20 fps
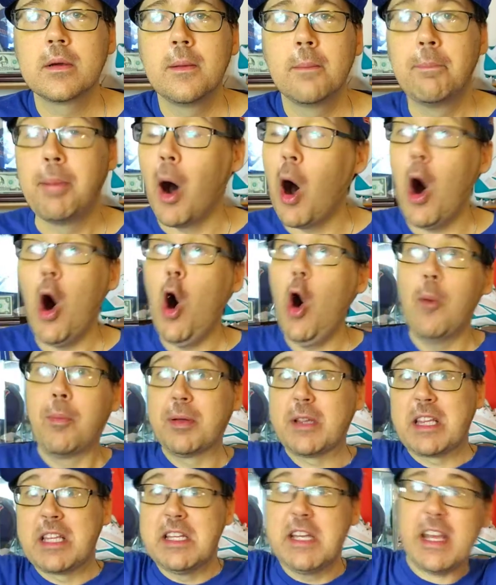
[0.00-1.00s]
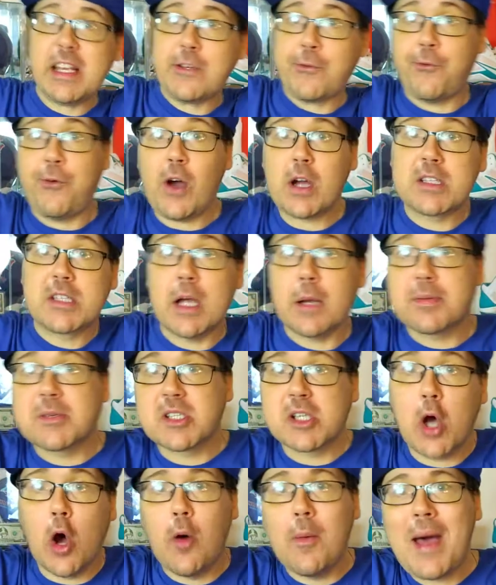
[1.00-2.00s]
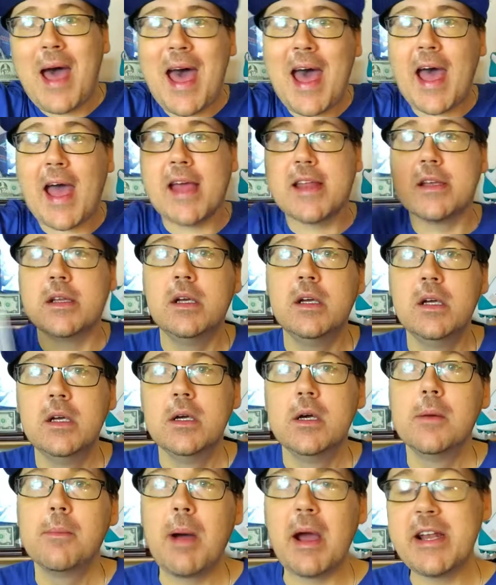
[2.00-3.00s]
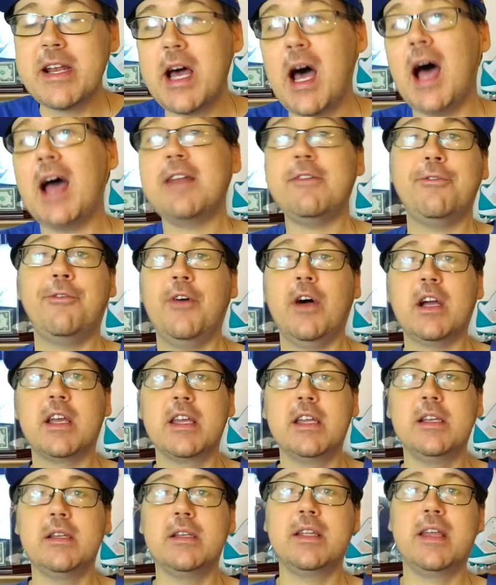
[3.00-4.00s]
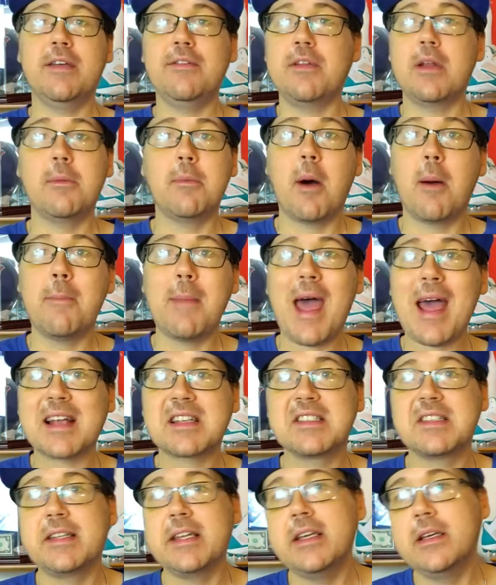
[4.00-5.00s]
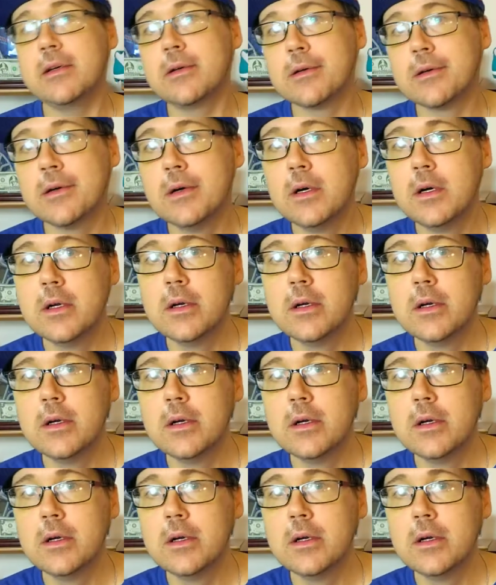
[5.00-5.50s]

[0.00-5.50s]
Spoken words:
Oh, but the Knicks fucked up so bad by not fucking giving him a max deal.